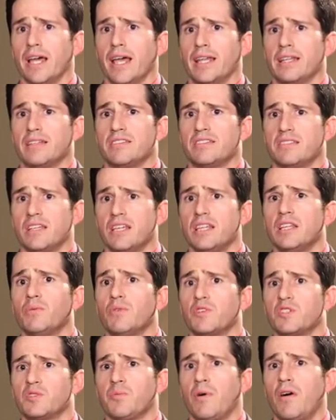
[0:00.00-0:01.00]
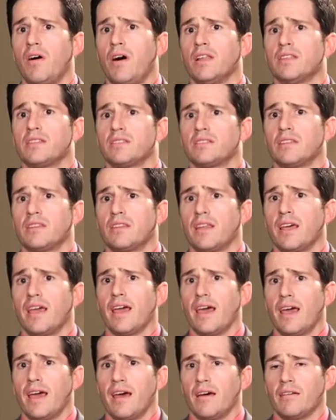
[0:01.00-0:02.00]
and see the response that
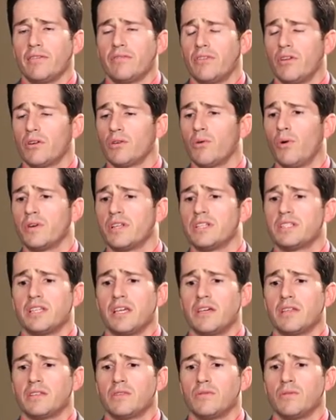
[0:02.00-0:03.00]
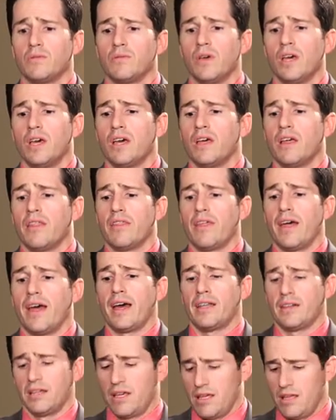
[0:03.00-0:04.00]
they have. They're going to tell you
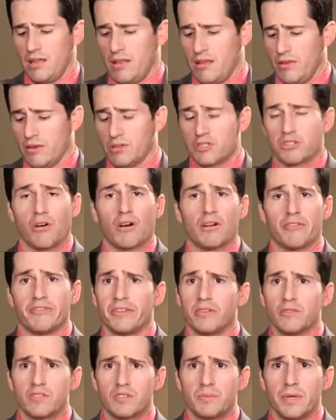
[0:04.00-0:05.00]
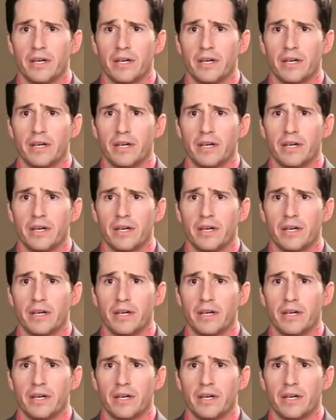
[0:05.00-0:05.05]
that their scar feels